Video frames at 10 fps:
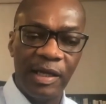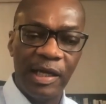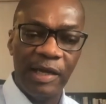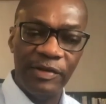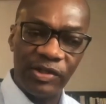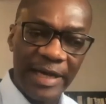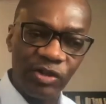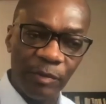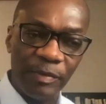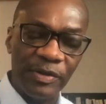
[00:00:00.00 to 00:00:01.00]
If it dries
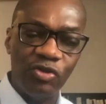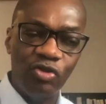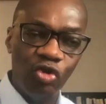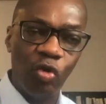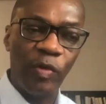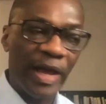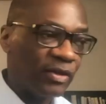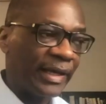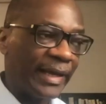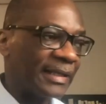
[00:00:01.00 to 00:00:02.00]
up and there's nowhere you
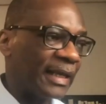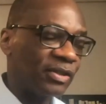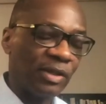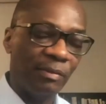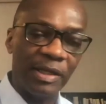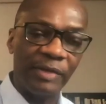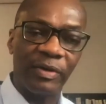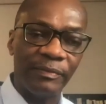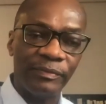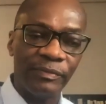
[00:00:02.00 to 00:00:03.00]
can get additional money
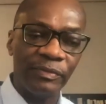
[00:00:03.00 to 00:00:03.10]
from,